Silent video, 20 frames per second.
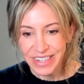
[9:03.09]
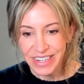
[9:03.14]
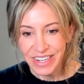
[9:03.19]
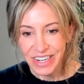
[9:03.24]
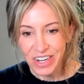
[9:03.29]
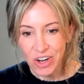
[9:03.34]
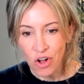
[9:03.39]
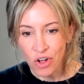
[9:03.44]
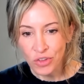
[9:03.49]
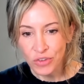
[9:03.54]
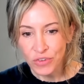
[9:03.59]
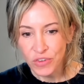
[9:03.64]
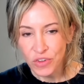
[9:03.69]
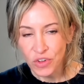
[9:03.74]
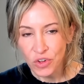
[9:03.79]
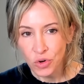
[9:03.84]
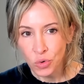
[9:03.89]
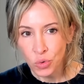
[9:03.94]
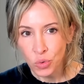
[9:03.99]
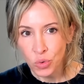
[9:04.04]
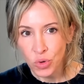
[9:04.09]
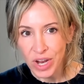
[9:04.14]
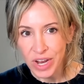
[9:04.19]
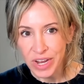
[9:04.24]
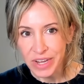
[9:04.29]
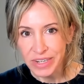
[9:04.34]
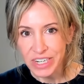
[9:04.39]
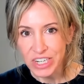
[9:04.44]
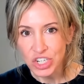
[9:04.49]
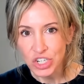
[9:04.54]
It also
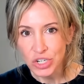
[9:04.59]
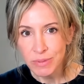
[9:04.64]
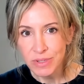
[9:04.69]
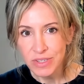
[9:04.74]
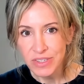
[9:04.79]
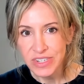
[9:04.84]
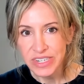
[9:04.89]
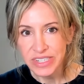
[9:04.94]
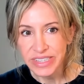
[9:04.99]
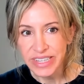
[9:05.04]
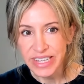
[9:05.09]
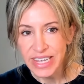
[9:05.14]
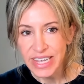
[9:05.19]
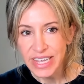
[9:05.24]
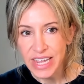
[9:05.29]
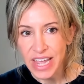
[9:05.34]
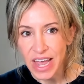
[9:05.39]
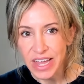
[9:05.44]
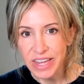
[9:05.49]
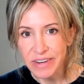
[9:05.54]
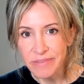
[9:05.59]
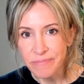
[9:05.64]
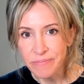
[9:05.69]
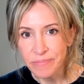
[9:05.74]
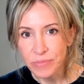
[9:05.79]
uh, contributes to leaky gut,